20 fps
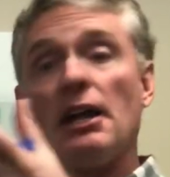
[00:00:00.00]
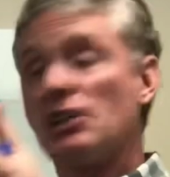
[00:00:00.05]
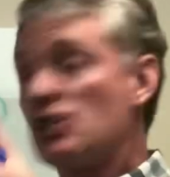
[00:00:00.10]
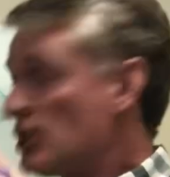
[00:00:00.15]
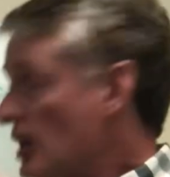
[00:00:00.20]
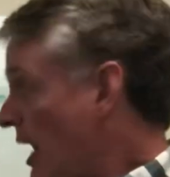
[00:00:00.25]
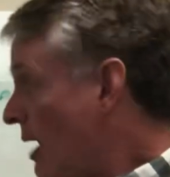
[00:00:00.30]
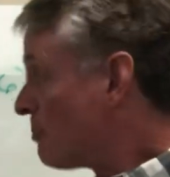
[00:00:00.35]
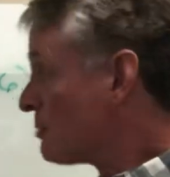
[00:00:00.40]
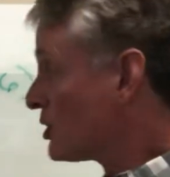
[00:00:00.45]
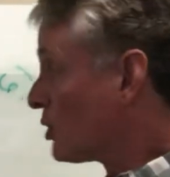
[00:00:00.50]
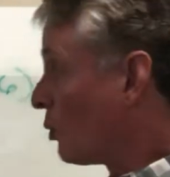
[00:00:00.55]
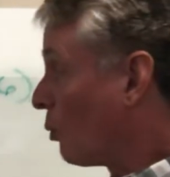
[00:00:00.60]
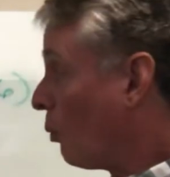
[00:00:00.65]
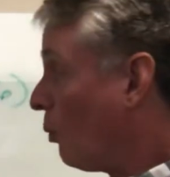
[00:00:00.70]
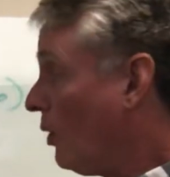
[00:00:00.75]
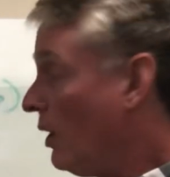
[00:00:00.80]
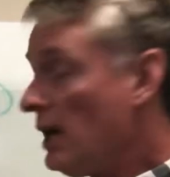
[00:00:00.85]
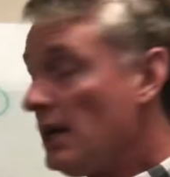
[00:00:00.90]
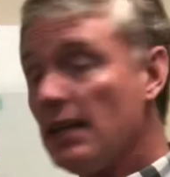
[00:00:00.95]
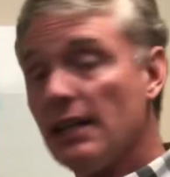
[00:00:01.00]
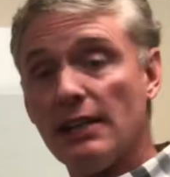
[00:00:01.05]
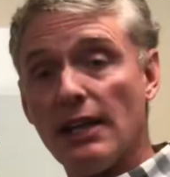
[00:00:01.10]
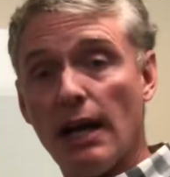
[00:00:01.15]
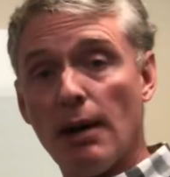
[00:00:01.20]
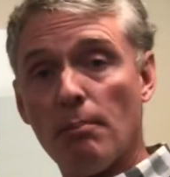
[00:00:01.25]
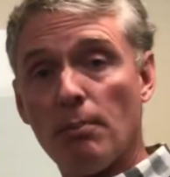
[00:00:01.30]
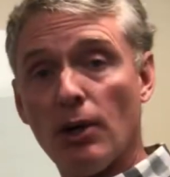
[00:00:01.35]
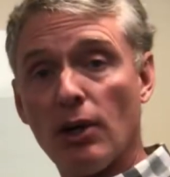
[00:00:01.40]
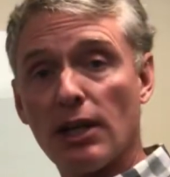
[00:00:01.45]
Chapter 1 in
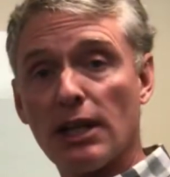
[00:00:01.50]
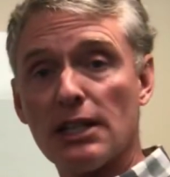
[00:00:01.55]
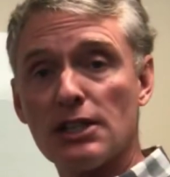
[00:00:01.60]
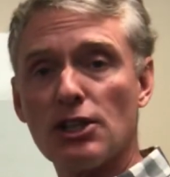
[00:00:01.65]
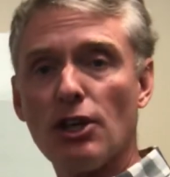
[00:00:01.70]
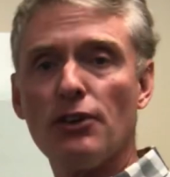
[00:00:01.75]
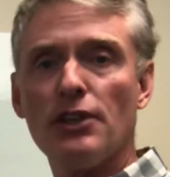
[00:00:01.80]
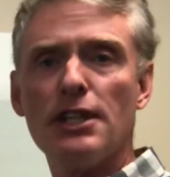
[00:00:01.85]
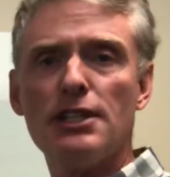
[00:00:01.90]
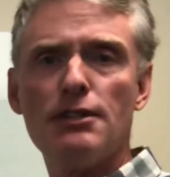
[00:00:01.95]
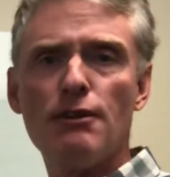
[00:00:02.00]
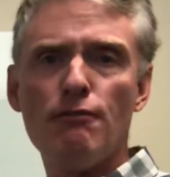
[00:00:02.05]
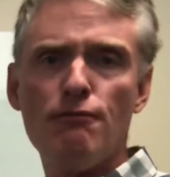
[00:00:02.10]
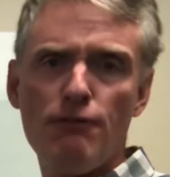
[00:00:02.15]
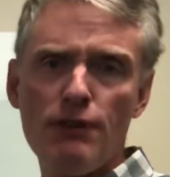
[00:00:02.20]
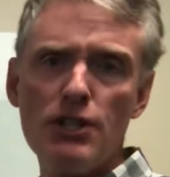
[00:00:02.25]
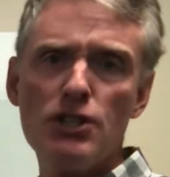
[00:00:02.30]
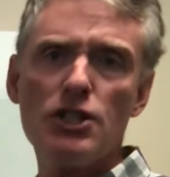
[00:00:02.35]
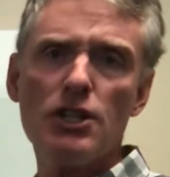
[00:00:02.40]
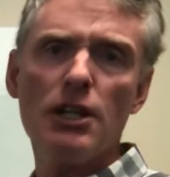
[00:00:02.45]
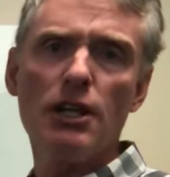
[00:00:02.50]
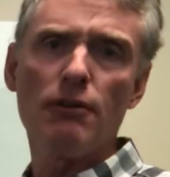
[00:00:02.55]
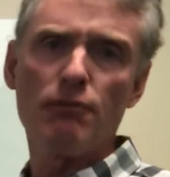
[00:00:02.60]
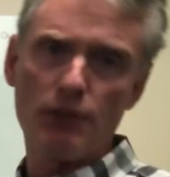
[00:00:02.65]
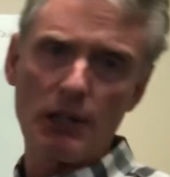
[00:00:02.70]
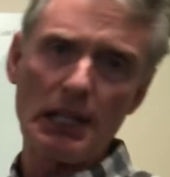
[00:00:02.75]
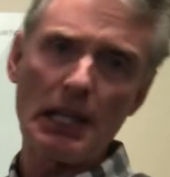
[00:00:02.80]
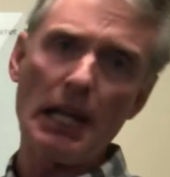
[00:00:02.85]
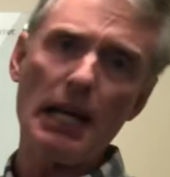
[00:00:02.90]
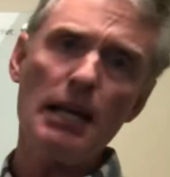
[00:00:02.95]
that book is on the division of
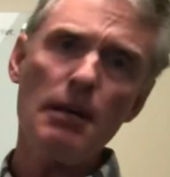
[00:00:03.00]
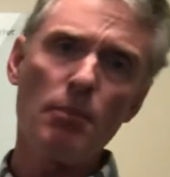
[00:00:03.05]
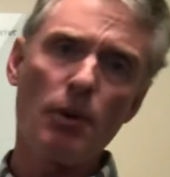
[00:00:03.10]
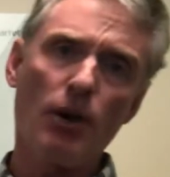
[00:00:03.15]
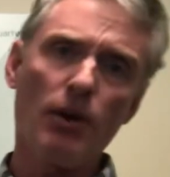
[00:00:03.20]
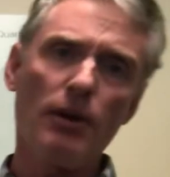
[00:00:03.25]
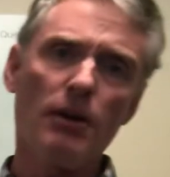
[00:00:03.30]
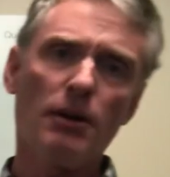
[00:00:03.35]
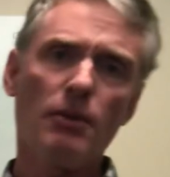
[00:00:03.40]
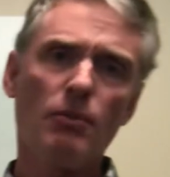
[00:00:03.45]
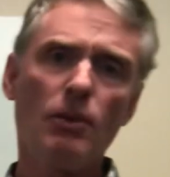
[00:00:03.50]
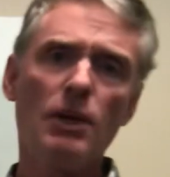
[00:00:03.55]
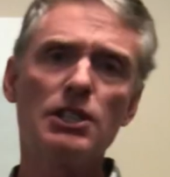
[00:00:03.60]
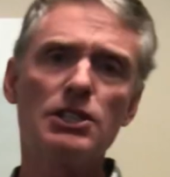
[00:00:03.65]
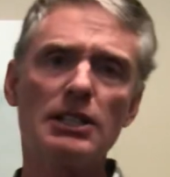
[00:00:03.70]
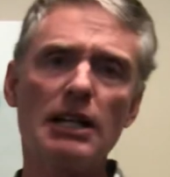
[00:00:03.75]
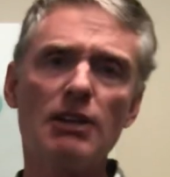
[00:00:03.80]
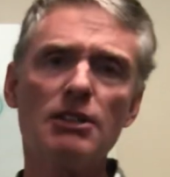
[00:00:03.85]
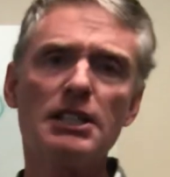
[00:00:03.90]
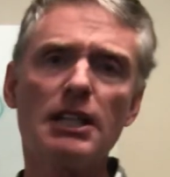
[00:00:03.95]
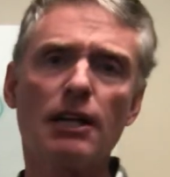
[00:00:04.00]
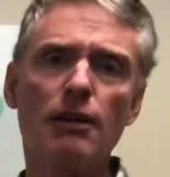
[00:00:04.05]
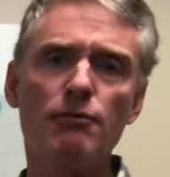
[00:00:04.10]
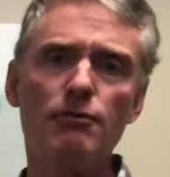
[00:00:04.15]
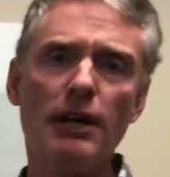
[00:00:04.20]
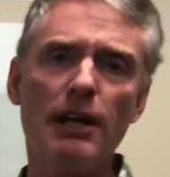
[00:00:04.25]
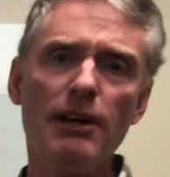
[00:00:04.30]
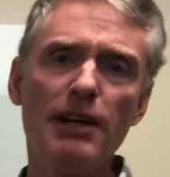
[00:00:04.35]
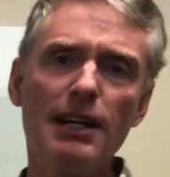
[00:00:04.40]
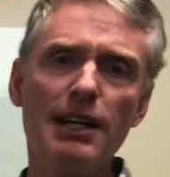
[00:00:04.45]
labor, which sounds like a
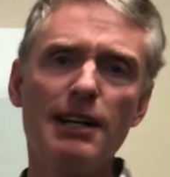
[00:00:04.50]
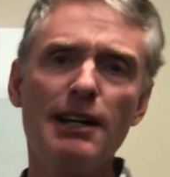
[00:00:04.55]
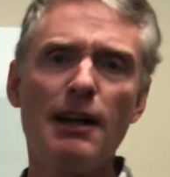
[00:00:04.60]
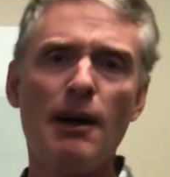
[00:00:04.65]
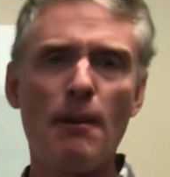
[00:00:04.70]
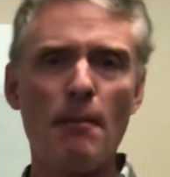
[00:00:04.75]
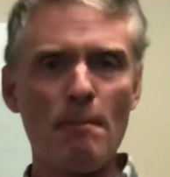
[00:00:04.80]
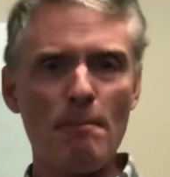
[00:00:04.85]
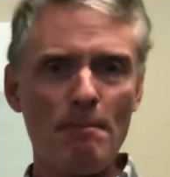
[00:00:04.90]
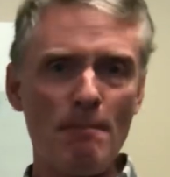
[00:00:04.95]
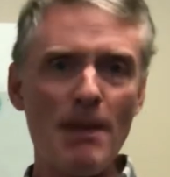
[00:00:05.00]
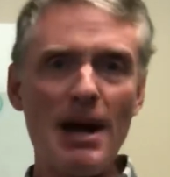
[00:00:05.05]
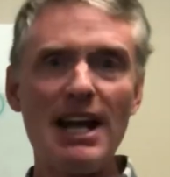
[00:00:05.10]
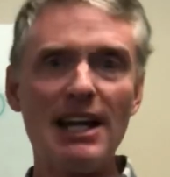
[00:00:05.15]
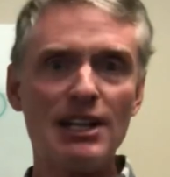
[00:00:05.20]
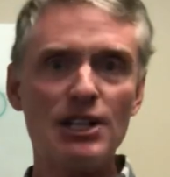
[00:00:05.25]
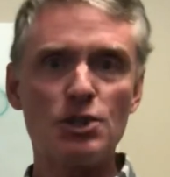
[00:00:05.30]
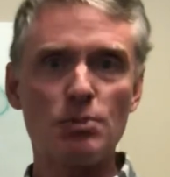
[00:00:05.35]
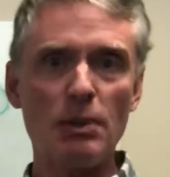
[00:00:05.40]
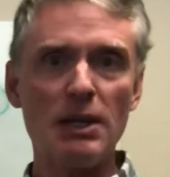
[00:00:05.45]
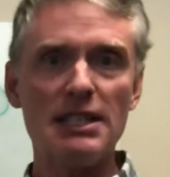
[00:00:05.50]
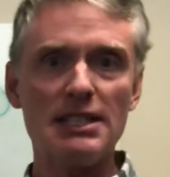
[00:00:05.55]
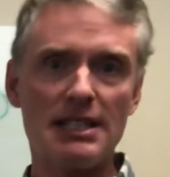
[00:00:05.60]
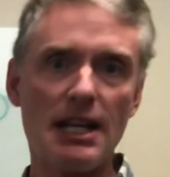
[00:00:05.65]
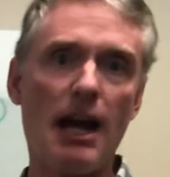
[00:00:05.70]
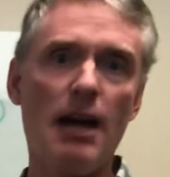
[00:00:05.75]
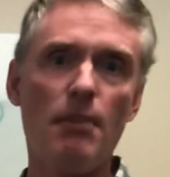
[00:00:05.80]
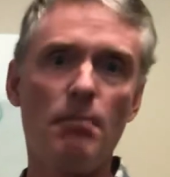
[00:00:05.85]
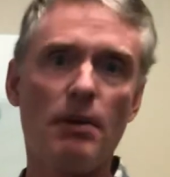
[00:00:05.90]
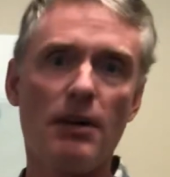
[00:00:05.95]
very management
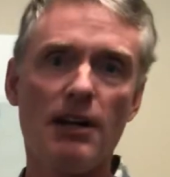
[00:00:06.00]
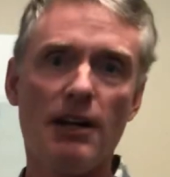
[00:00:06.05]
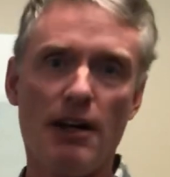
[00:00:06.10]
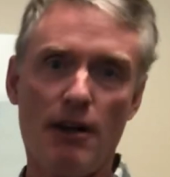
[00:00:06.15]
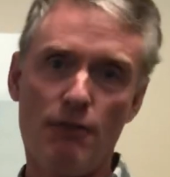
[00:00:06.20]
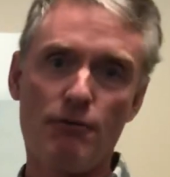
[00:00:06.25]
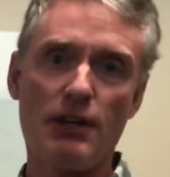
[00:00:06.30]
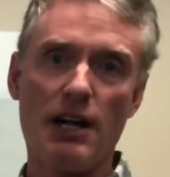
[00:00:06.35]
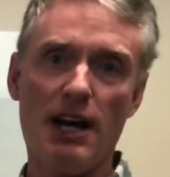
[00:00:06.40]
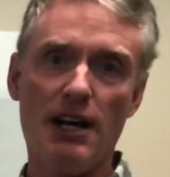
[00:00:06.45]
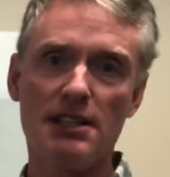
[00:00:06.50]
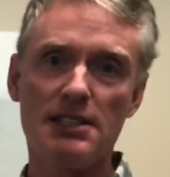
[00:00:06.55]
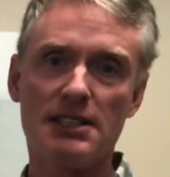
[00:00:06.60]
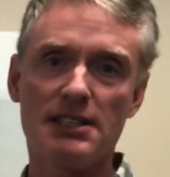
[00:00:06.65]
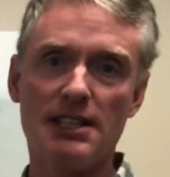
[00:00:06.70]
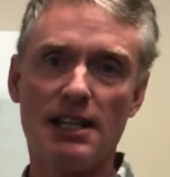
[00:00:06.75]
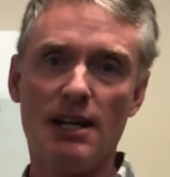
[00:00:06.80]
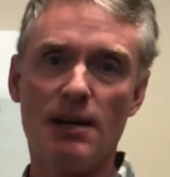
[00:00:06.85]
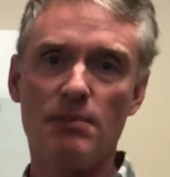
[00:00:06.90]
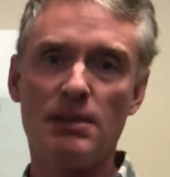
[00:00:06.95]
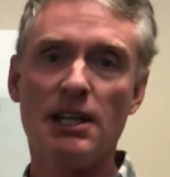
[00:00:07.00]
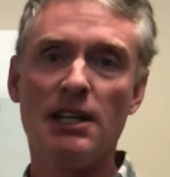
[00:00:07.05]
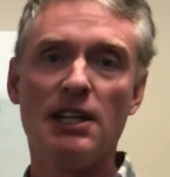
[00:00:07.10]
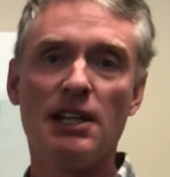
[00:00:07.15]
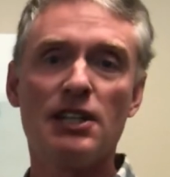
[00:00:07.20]
type of concept.